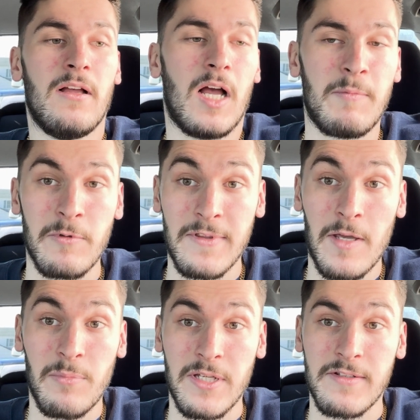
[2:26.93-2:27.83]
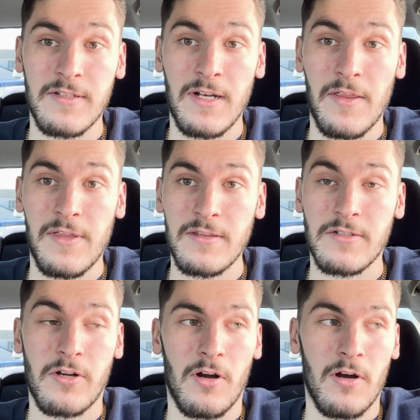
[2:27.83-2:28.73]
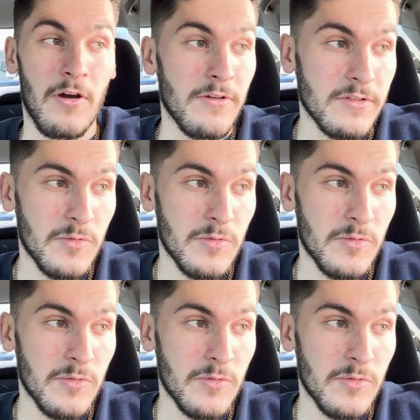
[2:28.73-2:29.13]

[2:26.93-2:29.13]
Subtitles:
with that being said, I think this car is